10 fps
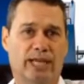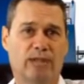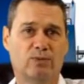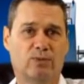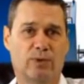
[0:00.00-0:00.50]
who was
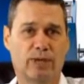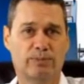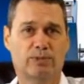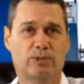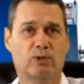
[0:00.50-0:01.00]
scheduled for
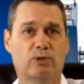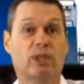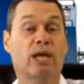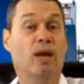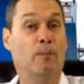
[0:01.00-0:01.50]
hip
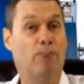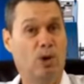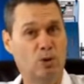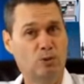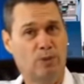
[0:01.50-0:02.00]
surgery
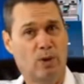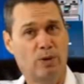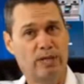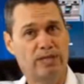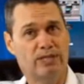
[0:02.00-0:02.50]

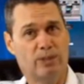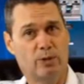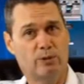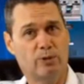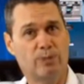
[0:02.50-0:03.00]
postpone his
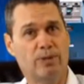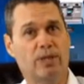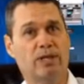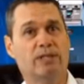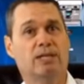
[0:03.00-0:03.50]
surgery
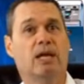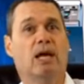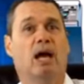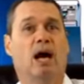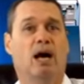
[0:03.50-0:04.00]
because
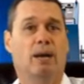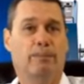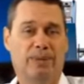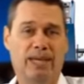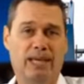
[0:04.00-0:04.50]

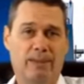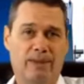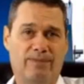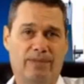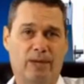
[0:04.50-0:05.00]

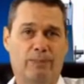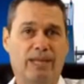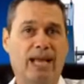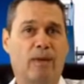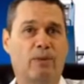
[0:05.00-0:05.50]
PEMF
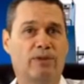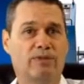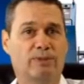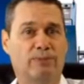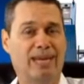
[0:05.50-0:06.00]
therapy got rid
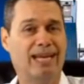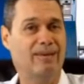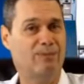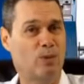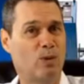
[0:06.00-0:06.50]
of his pain
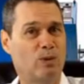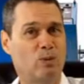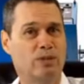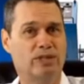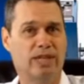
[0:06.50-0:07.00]
after only
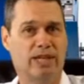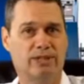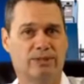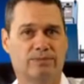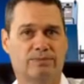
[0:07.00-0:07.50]
1
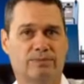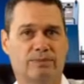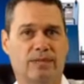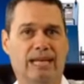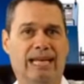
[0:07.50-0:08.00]
session.
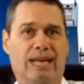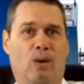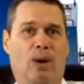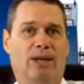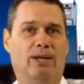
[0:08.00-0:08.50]

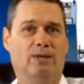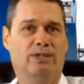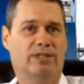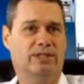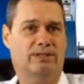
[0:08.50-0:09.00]
Now, I know
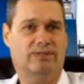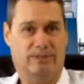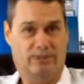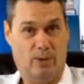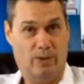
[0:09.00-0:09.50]
this is
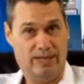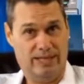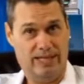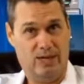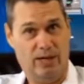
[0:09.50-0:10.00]
starting
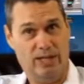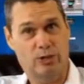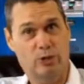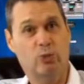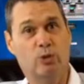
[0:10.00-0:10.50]
to sound like
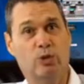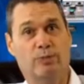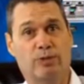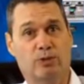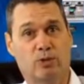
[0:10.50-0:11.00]
it's too good
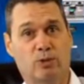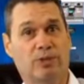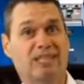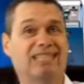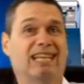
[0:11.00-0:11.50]
to be true
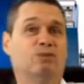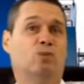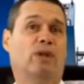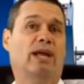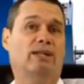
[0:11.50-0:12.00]
because
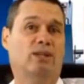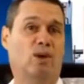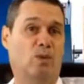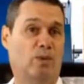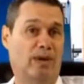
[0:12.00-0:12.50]
that's what I
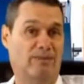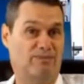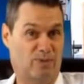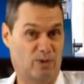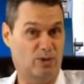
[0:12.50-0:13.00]
thought when
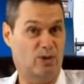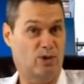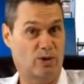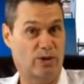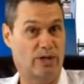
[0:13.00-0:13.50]
I
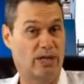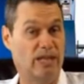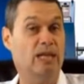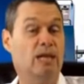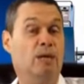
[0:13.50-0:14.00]
first heard it,
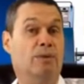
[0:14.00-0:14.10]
